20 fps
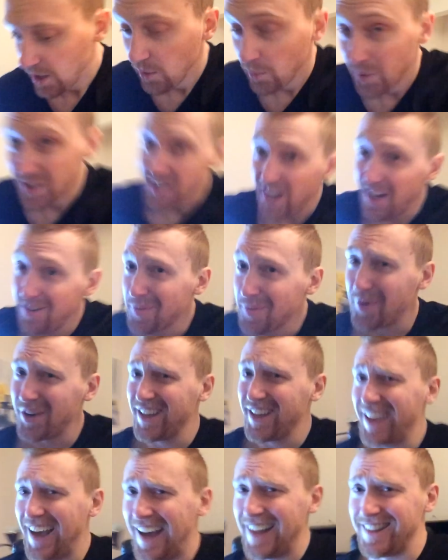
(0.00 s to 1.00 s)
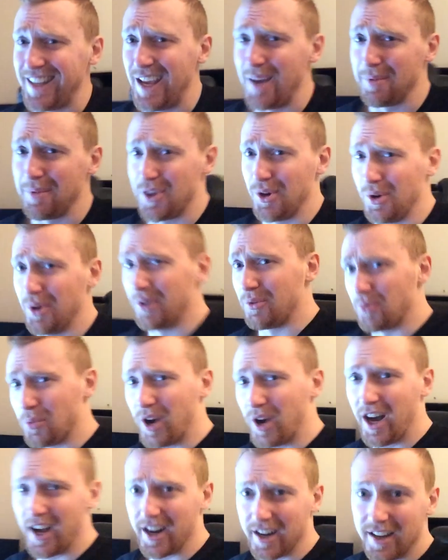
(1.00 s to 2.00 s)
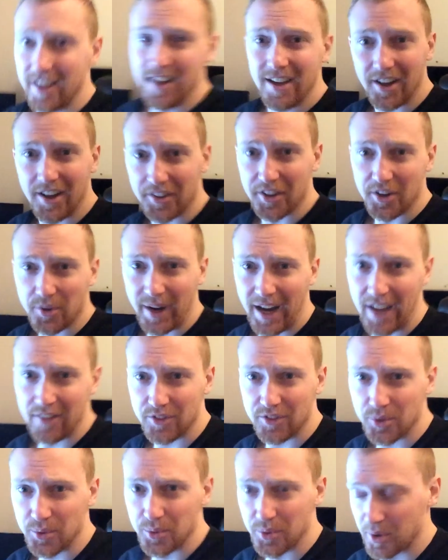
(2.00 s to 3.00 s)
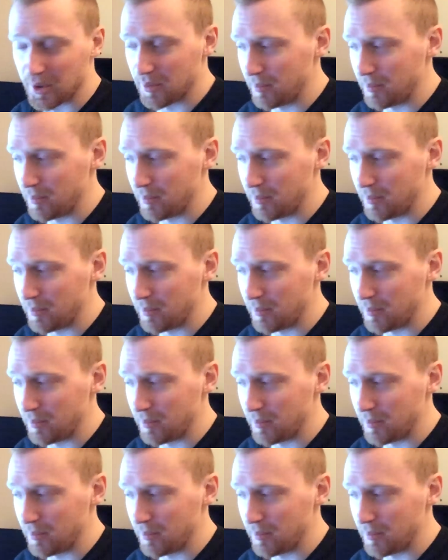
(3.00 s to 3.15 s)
which I have a pretty goddamn good run on the Grand Tour,